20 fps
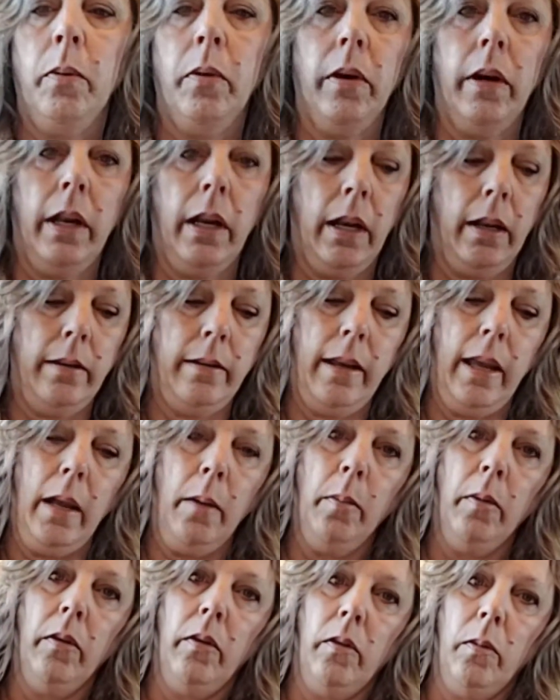put a
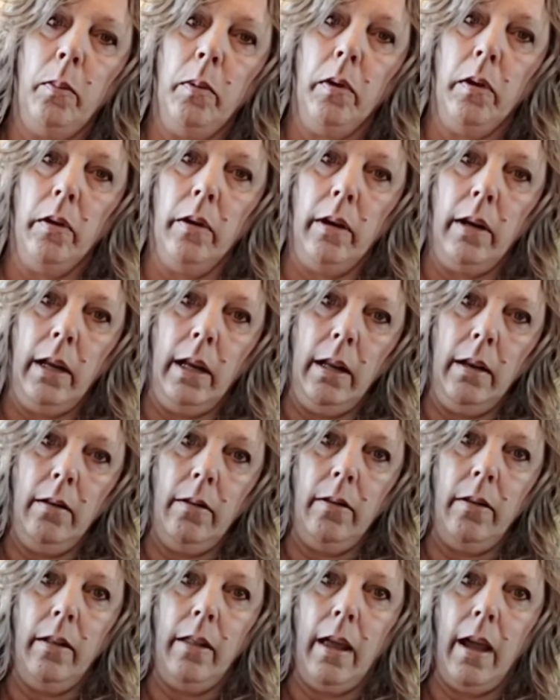tablespoon
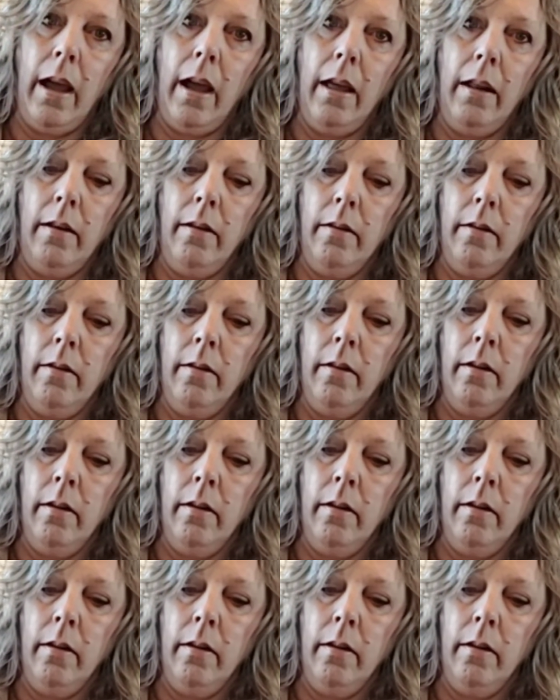into that.